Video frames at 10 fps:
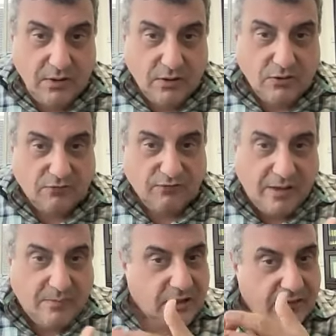So
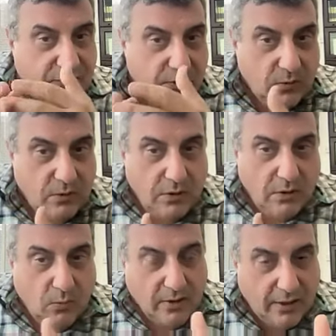frames give you,
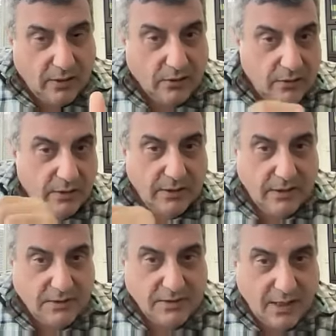what do they learn?
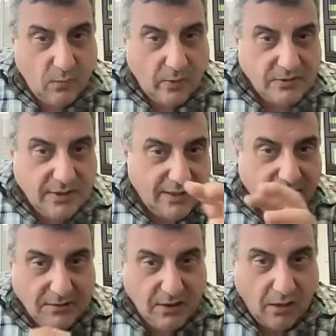Is that once they
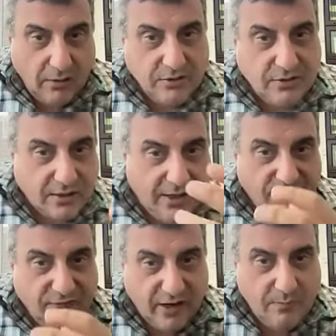get knowledge that that
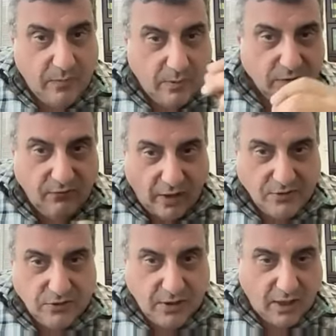frame
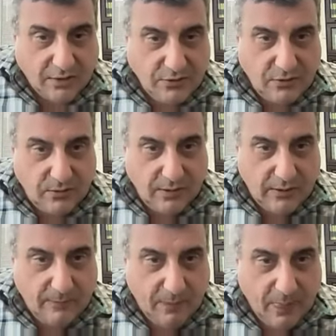provides you the
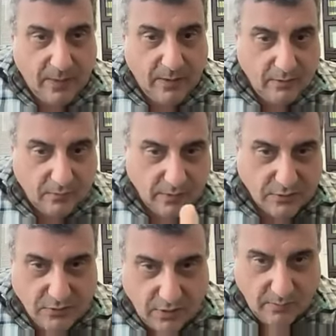continuity, right?
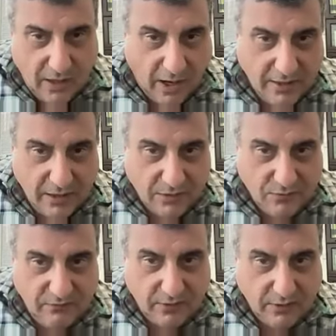There's be hiding and
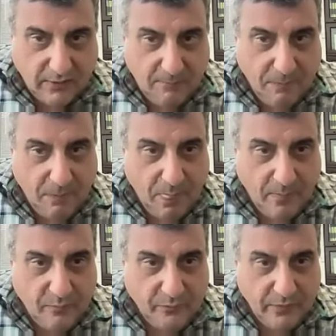revealing.
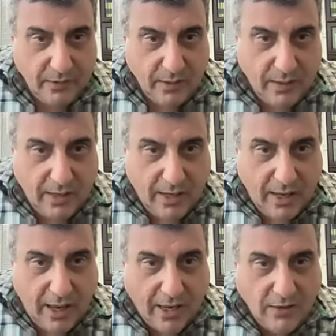
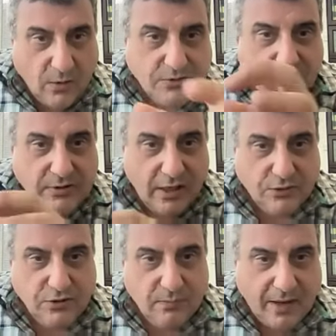And it also
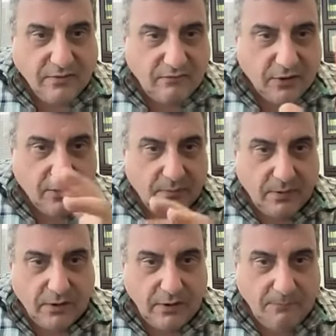tells you about the
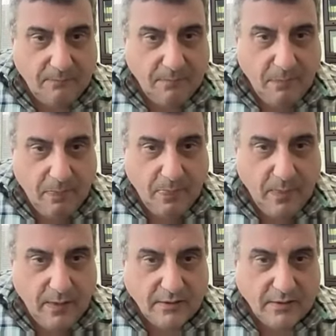variability.
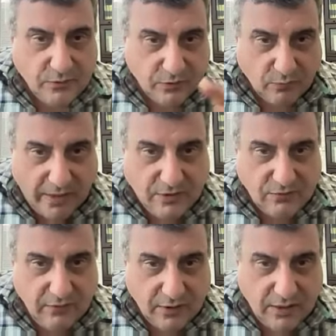It tells you the range
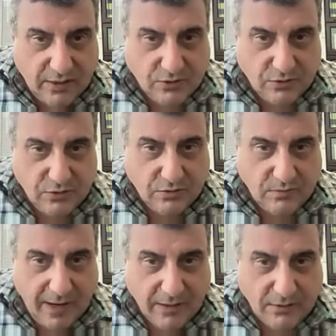of variation to
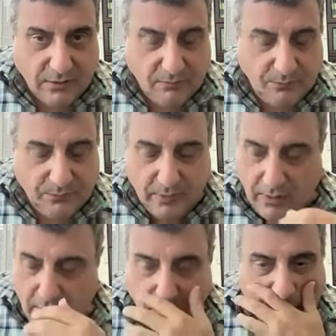expect.
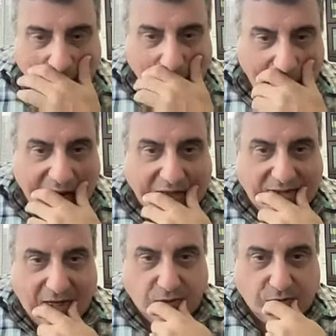It
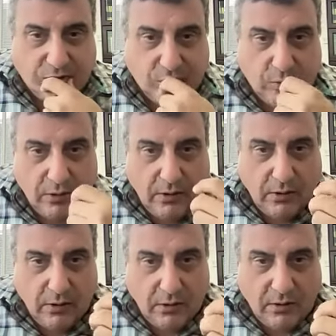tells you
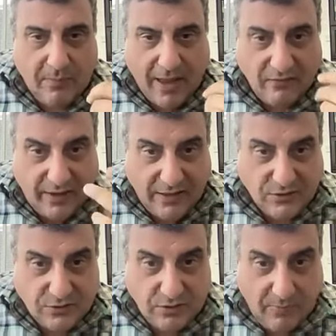the amount of
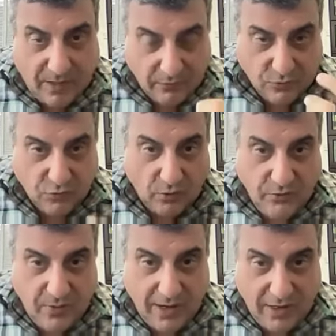agency, amount of control
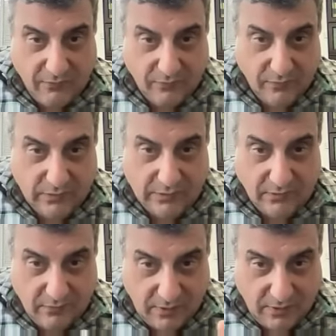you have
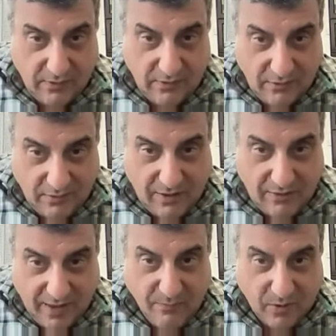in
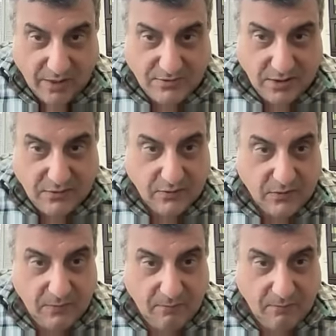that process.